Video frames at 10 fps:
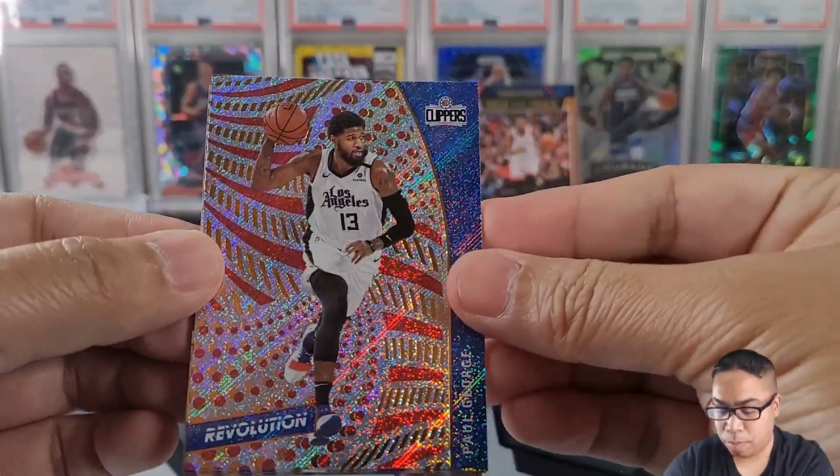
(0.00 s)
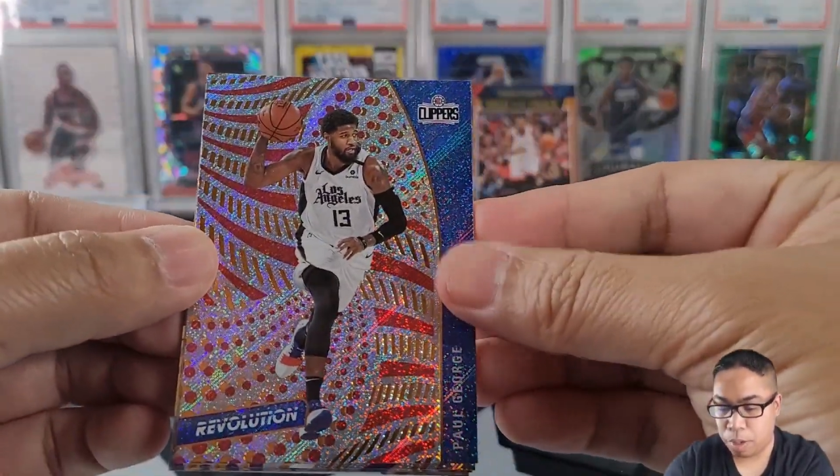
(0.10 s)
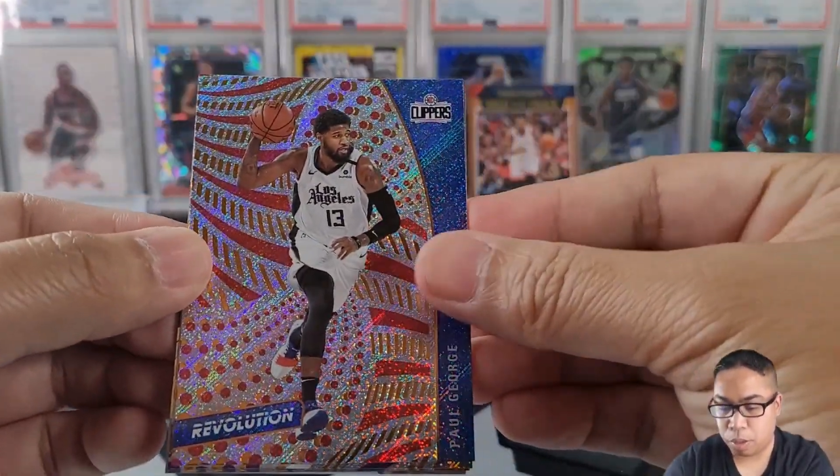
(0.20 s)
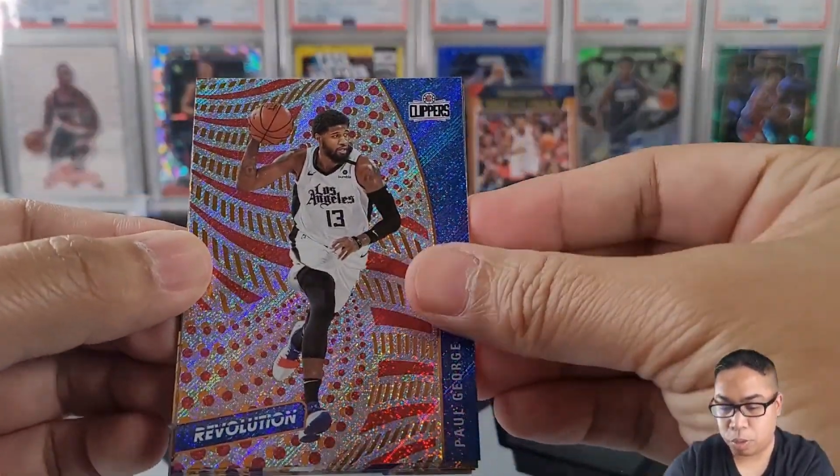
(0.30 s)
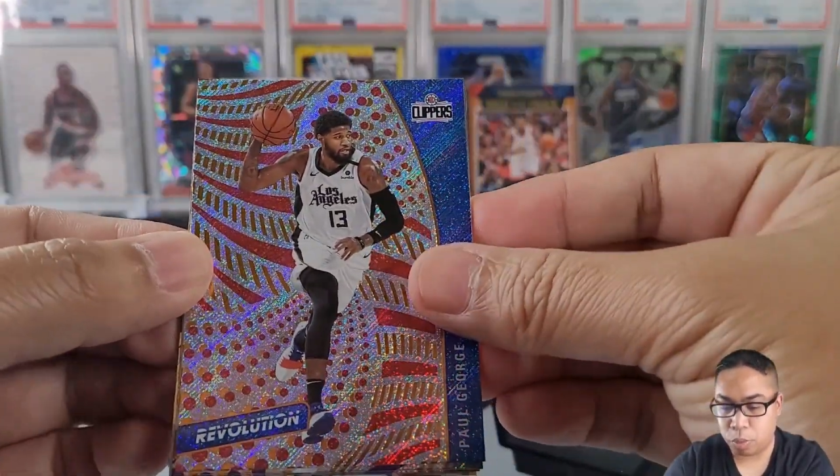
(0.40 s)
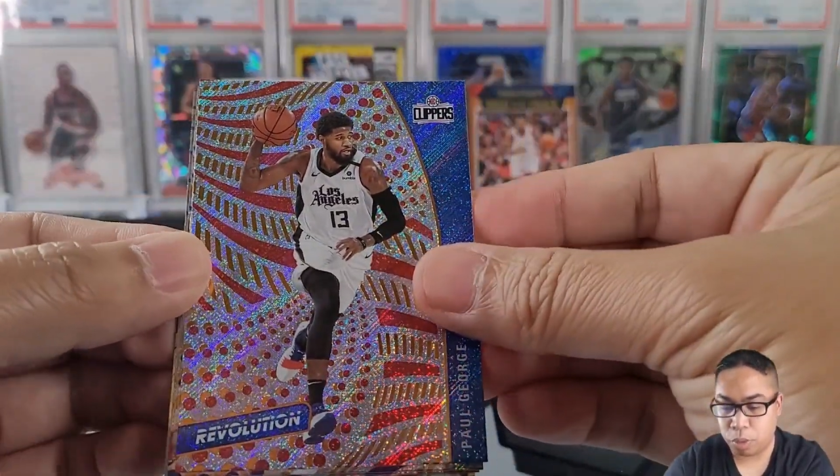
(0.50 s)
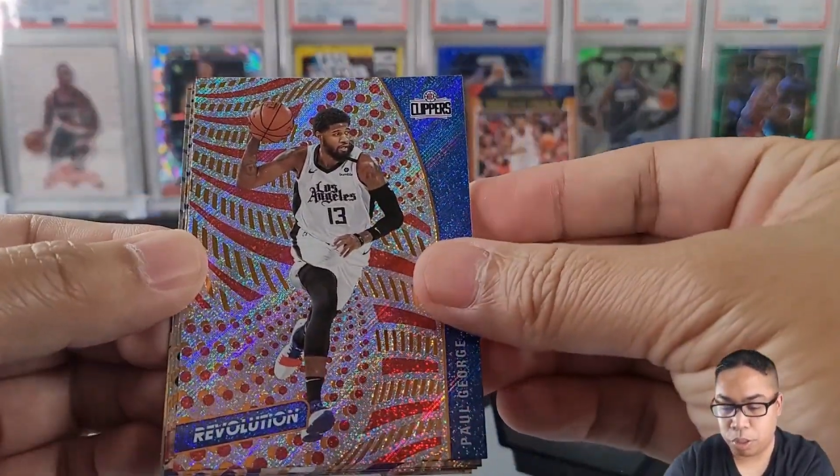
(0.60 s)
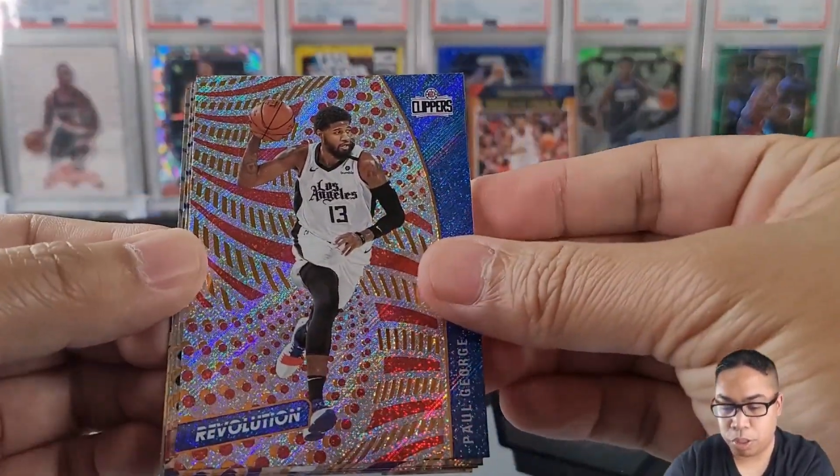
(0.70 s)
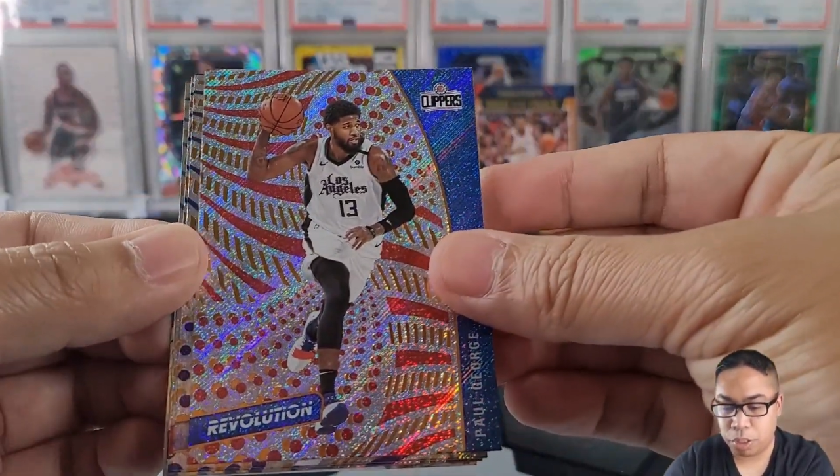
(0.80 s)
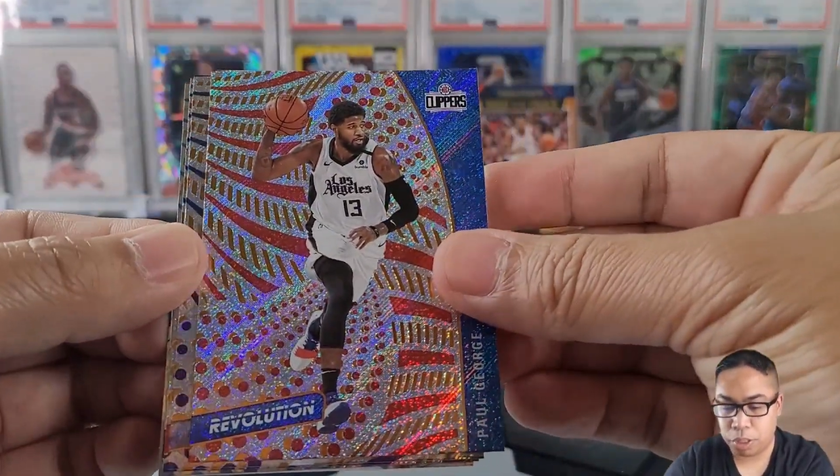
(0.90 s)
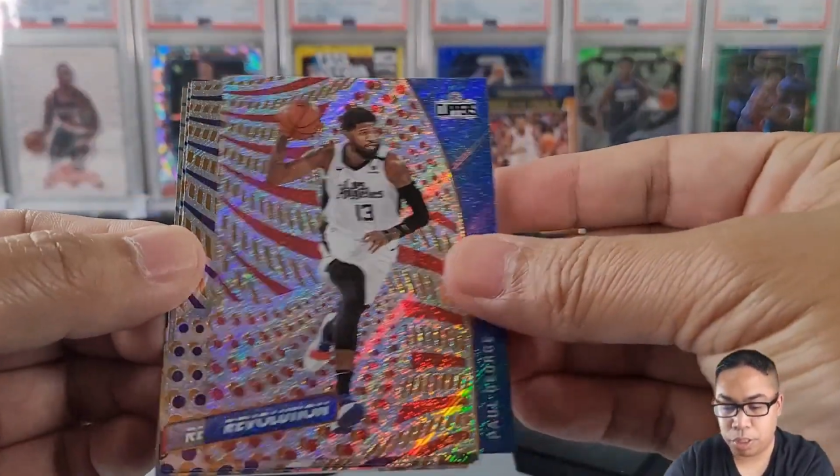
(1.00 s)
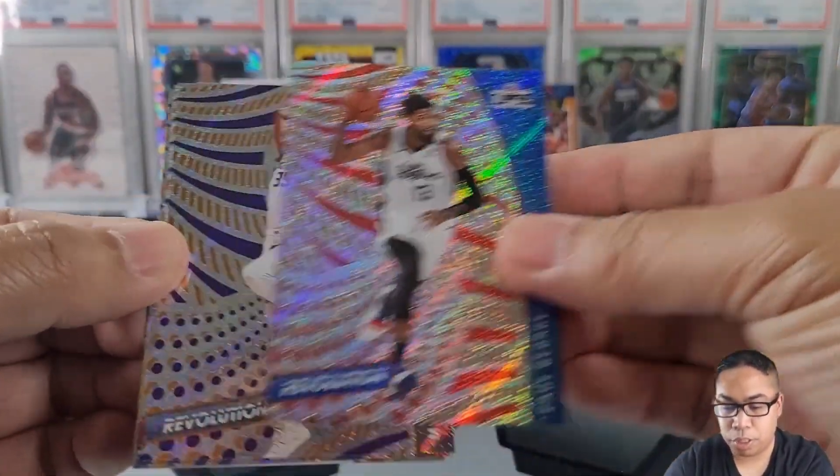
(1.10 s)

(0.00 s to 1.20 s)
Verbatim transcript: Paul George.